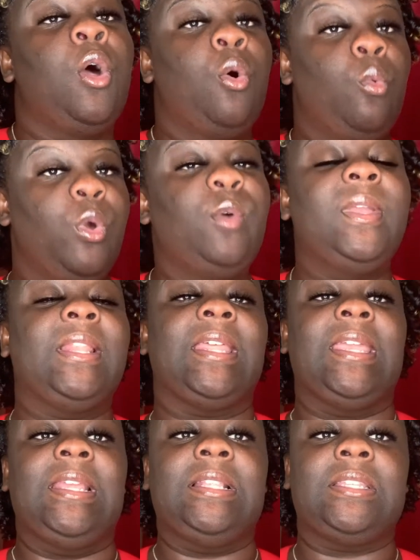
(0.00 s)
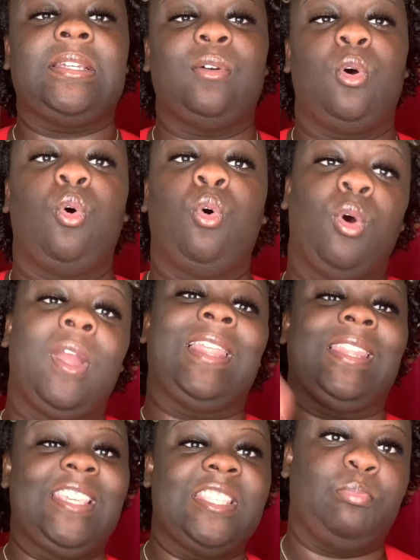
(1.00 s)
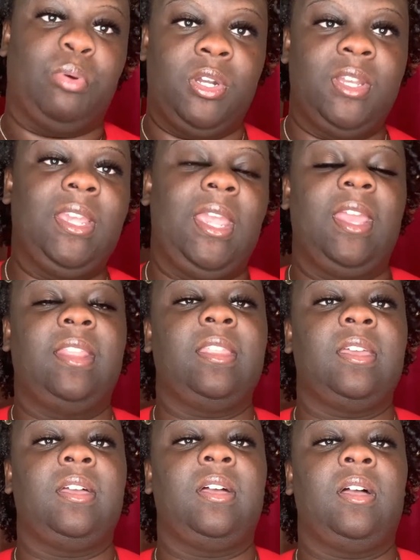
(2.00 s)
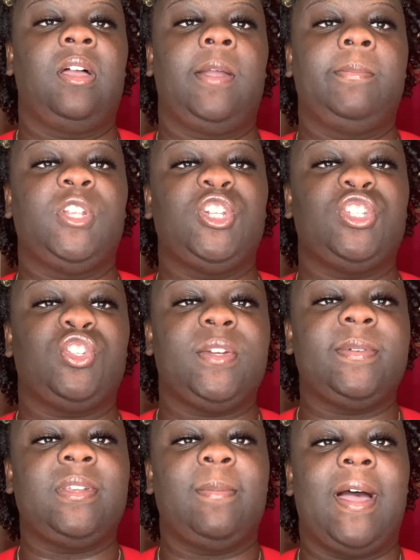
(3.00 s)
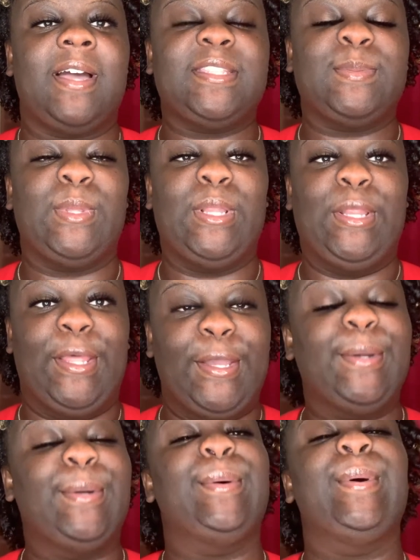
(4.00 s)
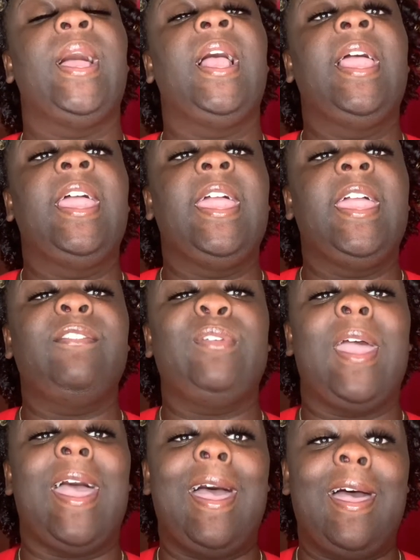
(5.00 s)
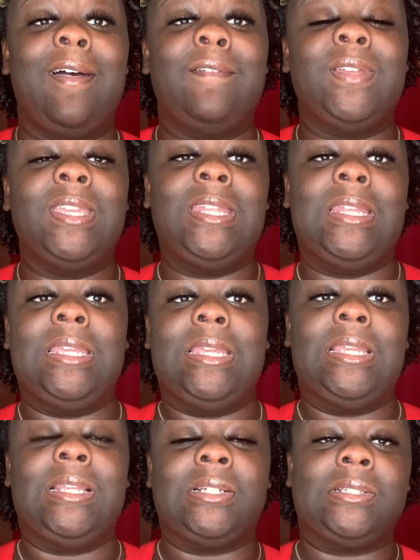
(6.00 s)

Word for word: will be linked or at least put in the um the description box below. If you have any